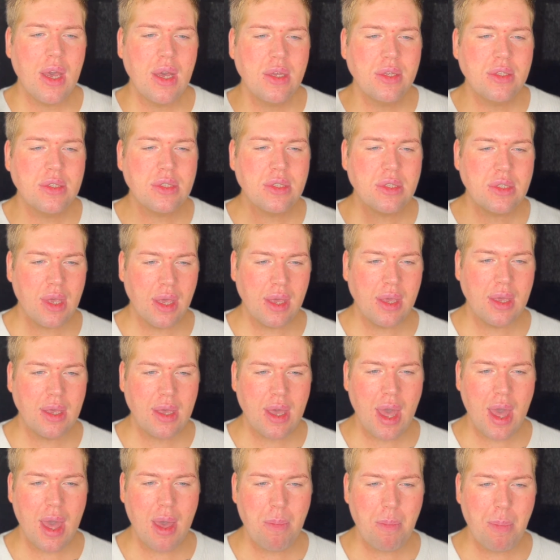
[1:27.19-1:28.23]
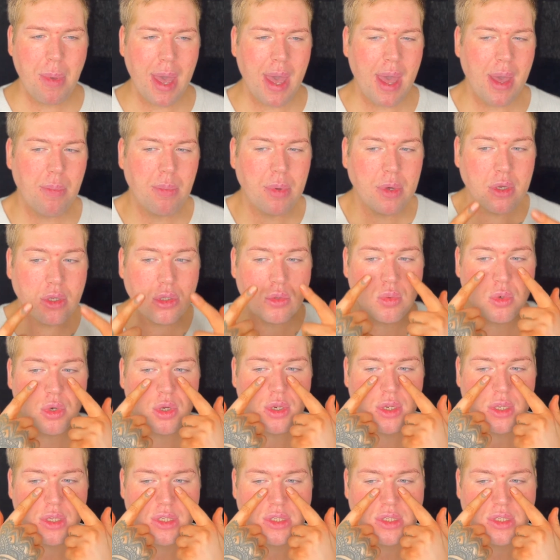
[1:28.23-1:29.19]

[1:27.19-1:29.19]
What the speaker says: skincare better, because we're gonna